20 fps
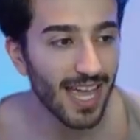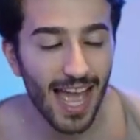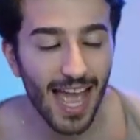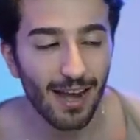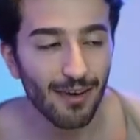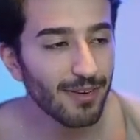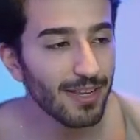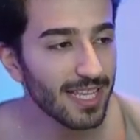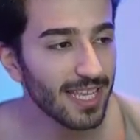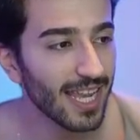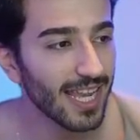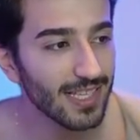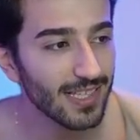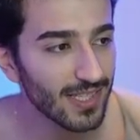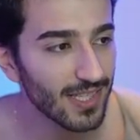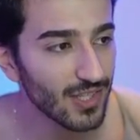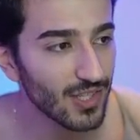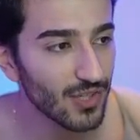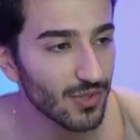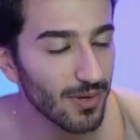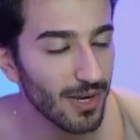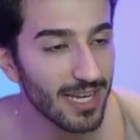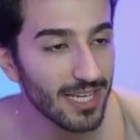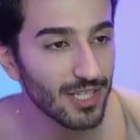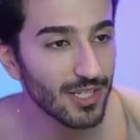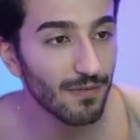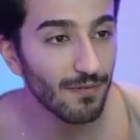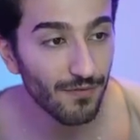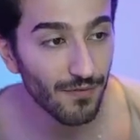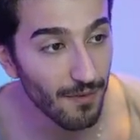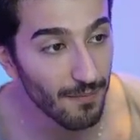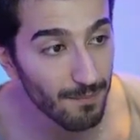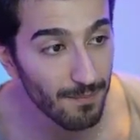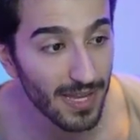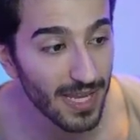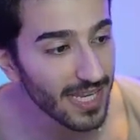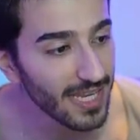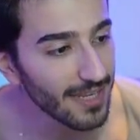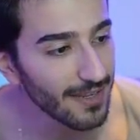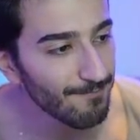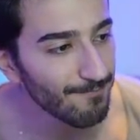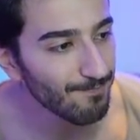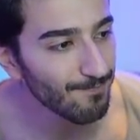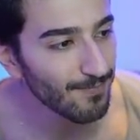Harry Kane situation, for me,